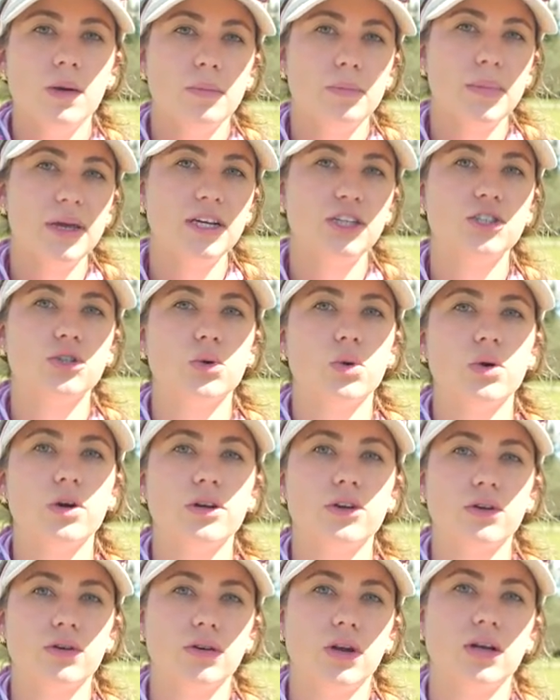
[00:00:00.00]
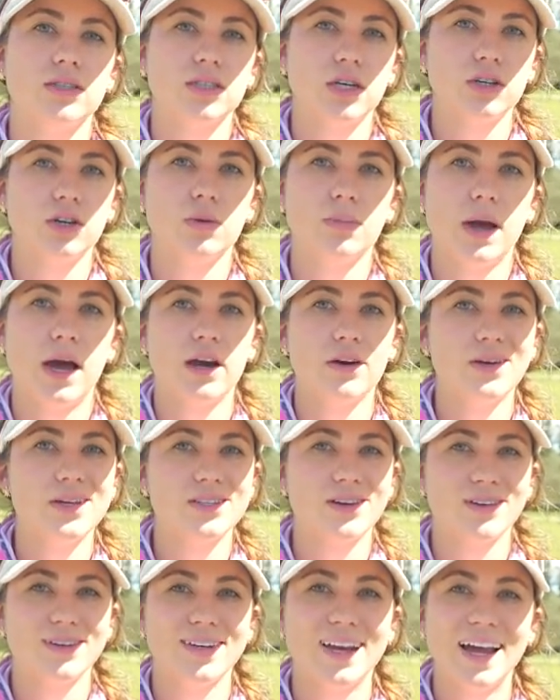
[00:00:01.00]
Make sure your nuts on your batteries
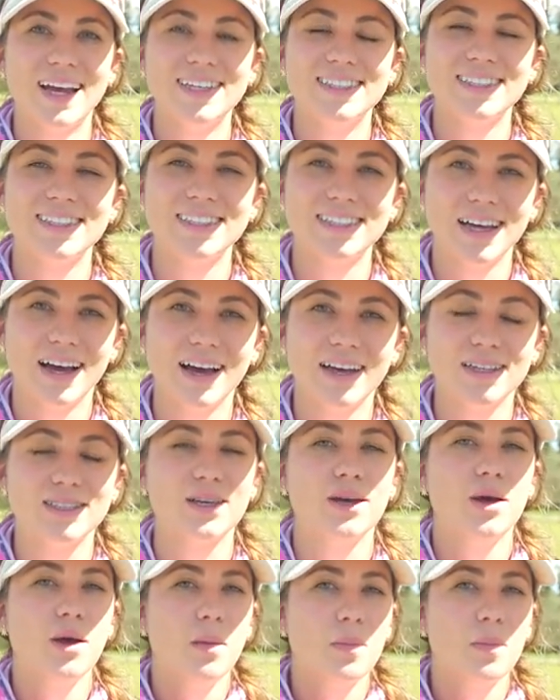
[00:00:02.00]
are nice and tight.